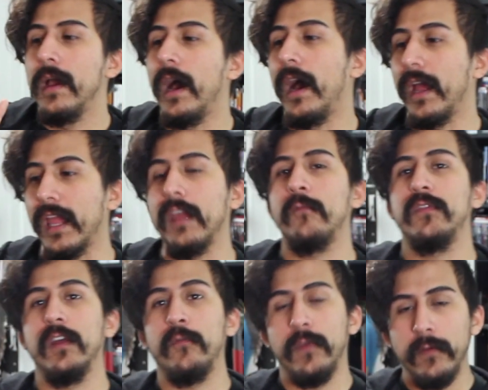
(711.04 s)

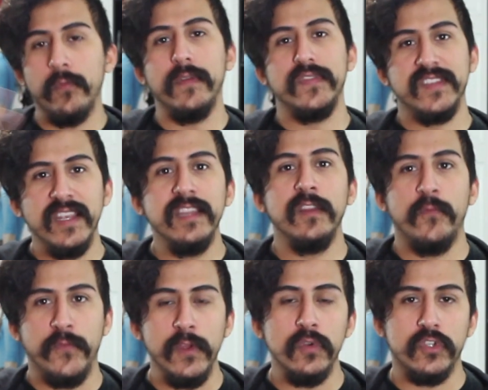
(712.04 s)
If we've seen the
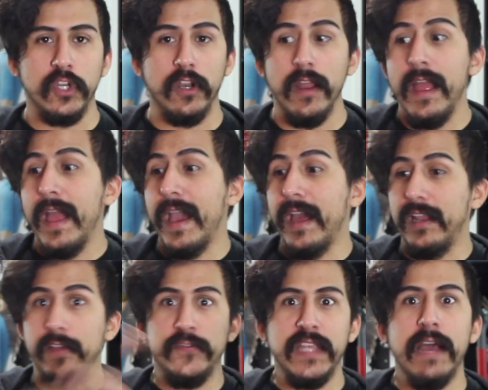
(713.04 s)
future, and
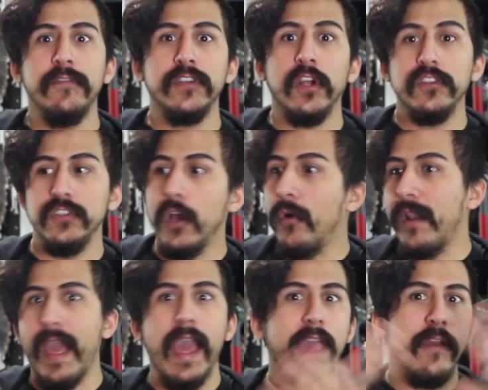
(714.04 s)
if Savitar's known
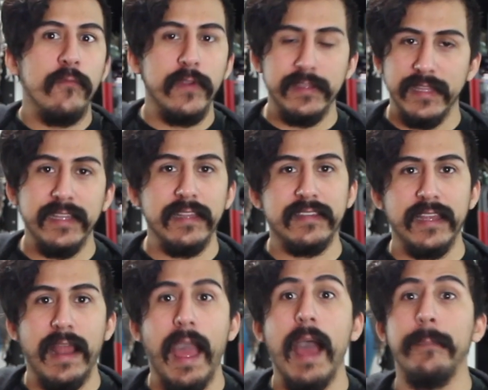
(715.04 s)
everything that's
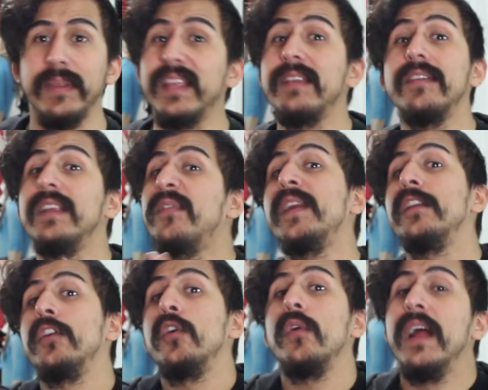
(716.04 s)
gonna happen, even if he
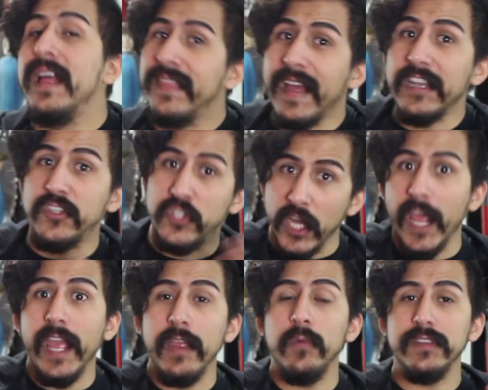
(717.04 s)
knew that
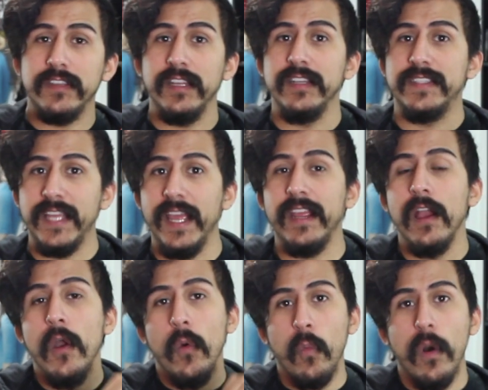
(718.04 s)
Jay was gonna take
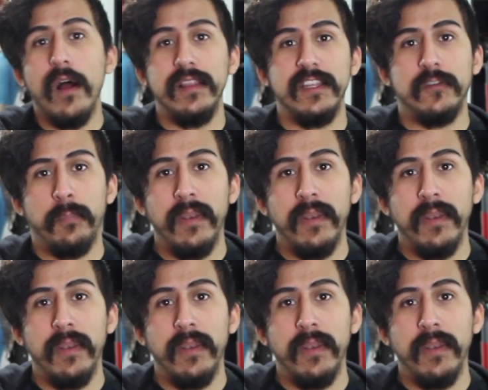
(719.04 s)
Wally's